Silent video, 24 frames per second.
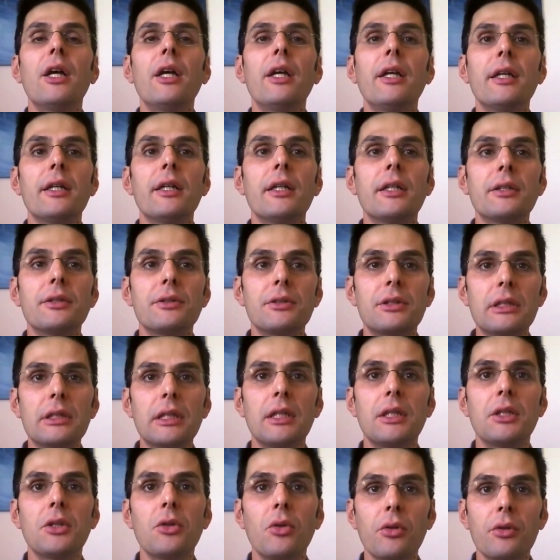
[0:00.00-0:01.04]
and
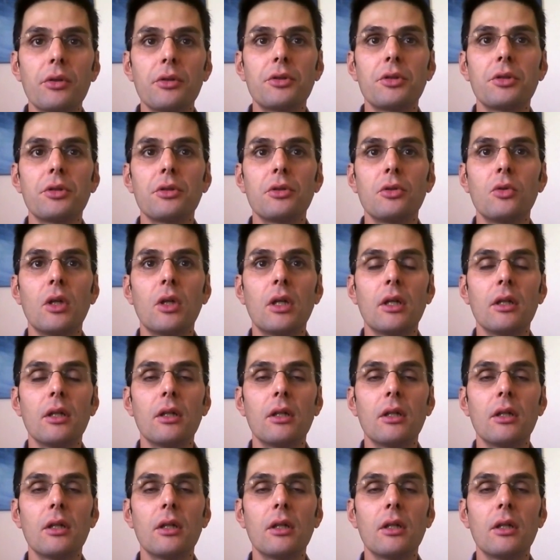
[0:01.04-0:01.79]
in order to